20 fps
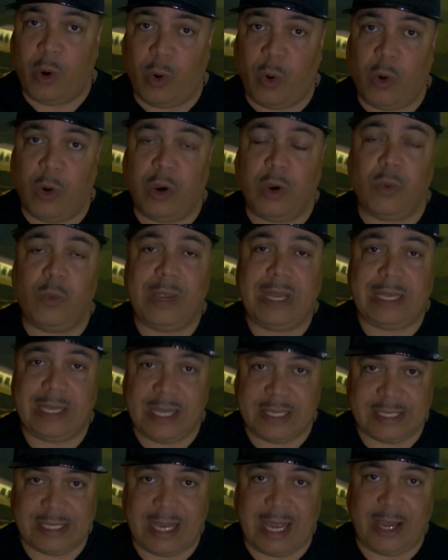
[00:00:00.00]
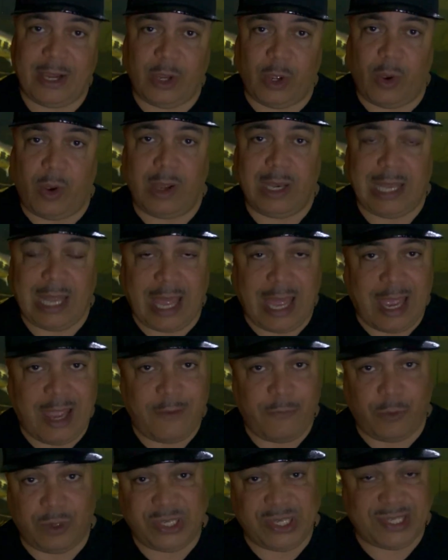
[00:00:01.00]
or when Liz and I go on
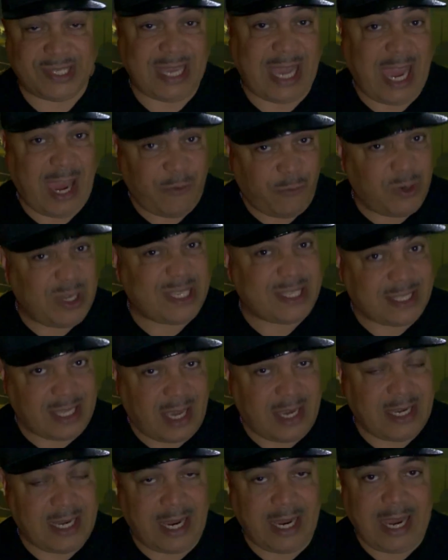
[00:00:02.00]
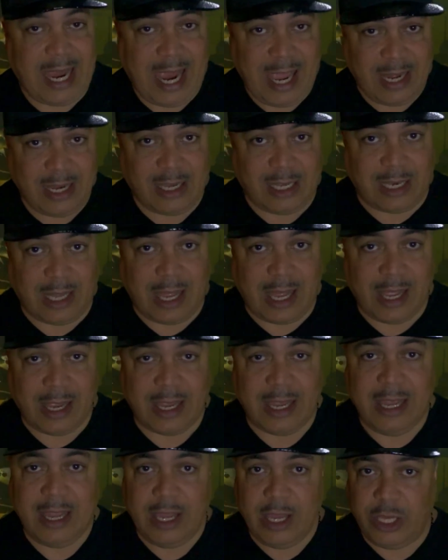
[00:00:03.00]
live, which is every Sunday at 8 o'clock,
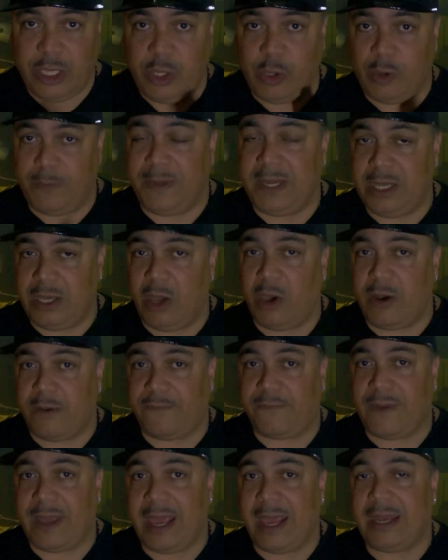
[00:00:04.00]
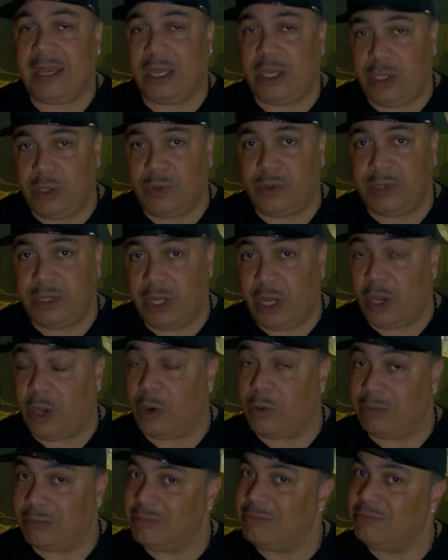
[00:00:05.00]
you will be notified and you will
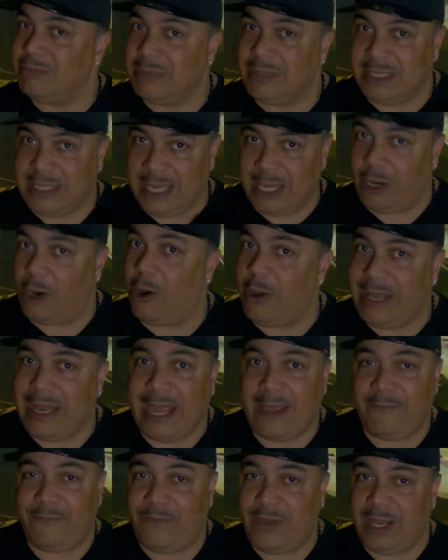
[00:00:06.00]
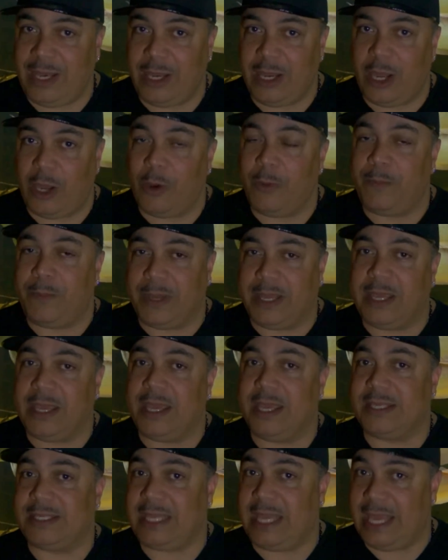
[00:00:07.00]
know, get on that video
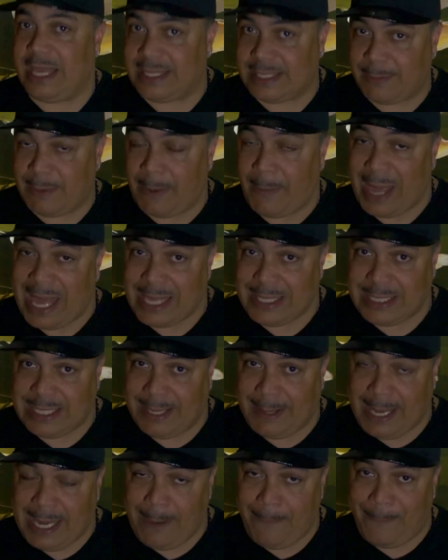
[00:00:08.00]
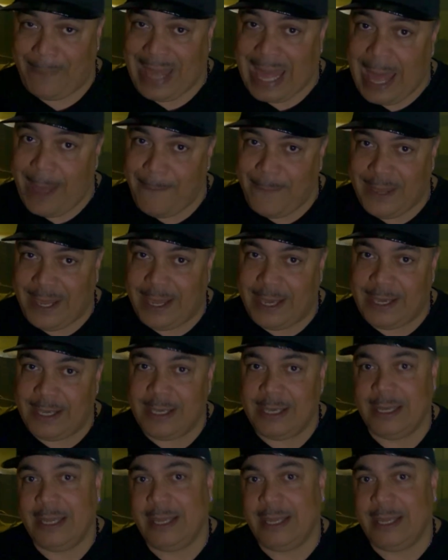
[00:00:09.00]
because it's about to get popping.